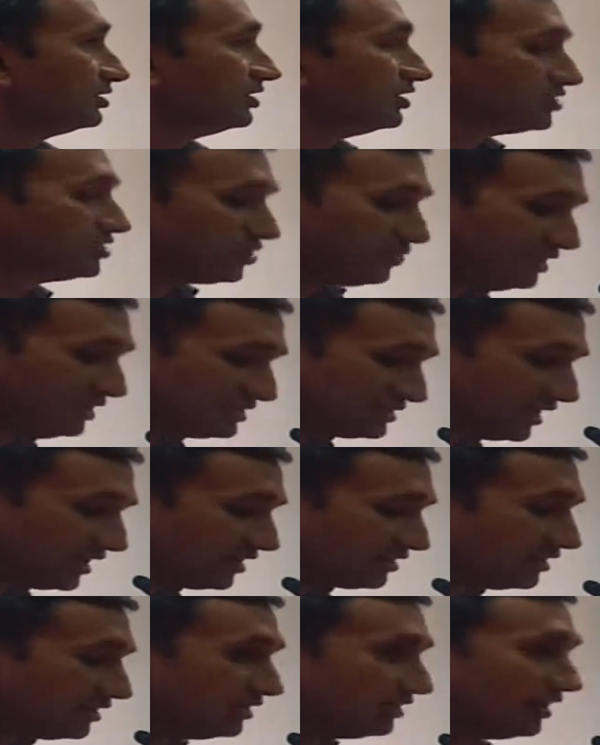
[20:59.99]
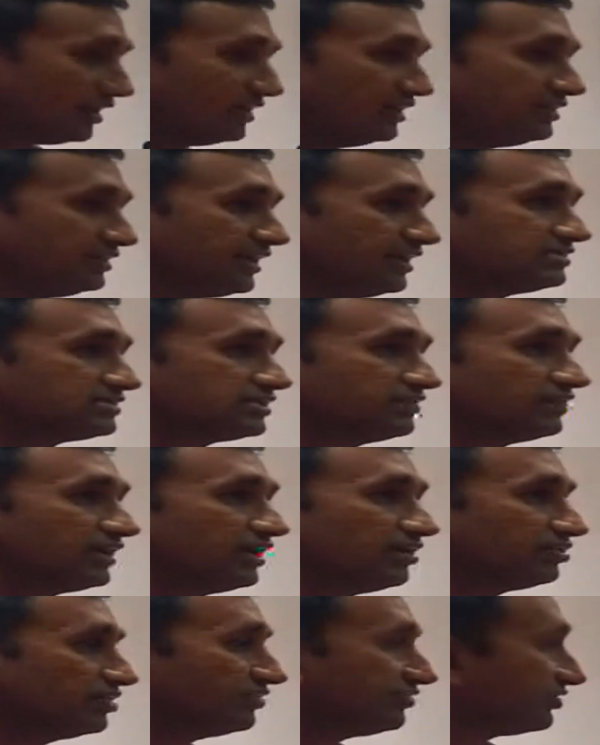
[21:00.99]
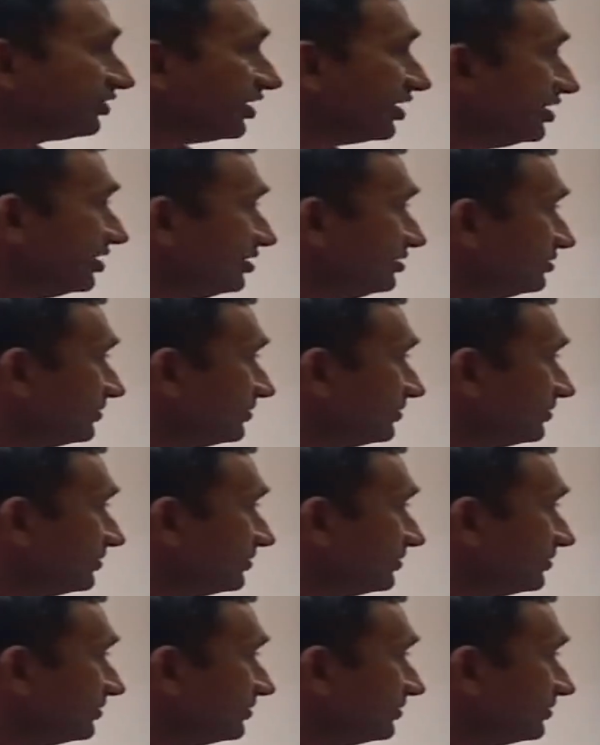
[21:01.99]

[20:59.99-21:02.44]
So we started an intensive round of training.